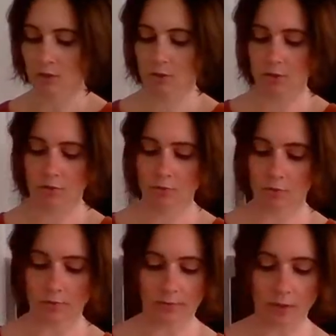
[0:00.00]

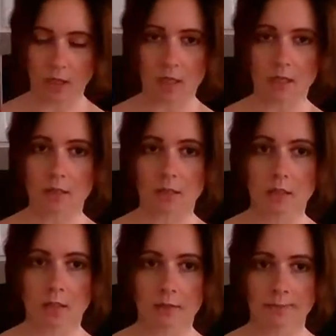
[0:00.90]
2 of
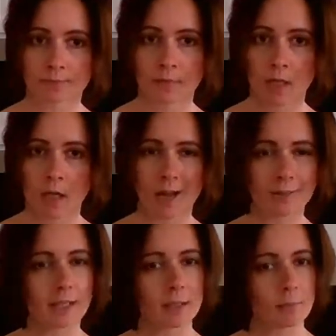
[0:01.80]
these. I'm
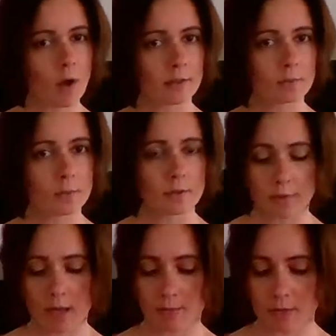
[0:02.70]
not going to bother with a
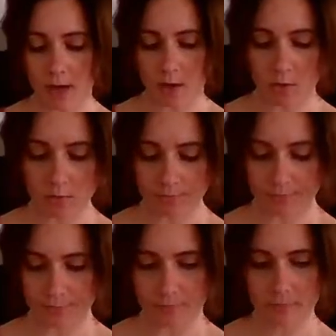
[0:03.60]
paper towel.
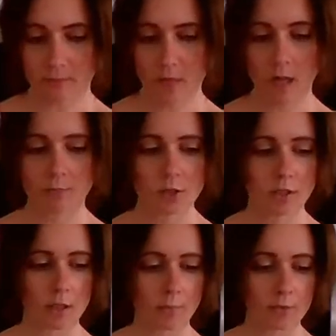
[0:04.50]
I'm just
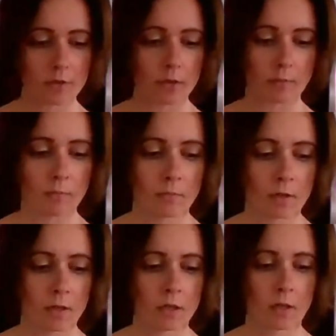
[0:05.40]
going to put them
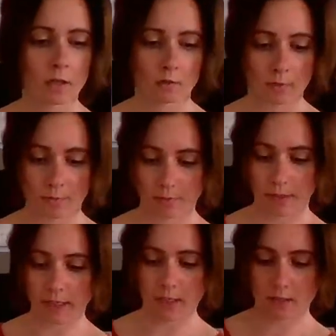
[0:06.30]
on a
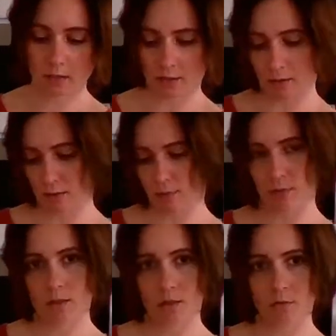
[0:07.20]
plate. That isn't
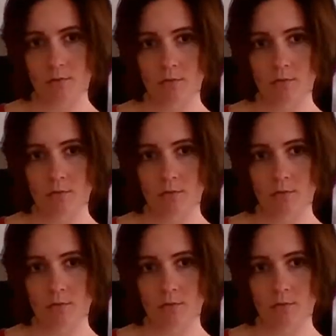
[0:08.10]
big enough.